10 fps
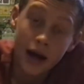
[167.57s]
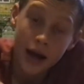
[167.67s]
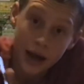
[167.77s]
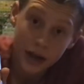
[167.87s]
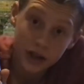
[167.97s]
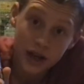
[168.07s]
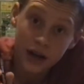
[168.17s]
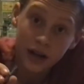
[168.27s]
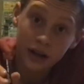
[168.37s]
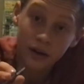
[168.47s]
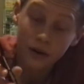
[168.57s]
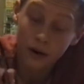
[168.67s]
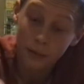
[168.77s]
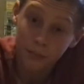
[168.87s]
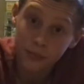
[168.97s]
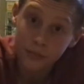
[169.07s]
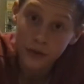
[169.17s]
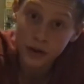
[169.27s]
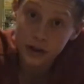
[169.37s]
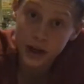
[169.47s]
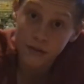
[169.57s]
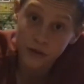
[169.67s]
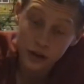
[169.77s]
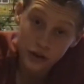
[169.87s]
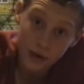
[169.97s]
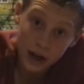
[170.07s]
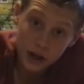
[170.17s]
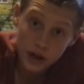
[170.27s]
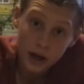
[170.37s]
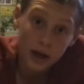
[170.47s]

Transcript: and checking your chain for stretch,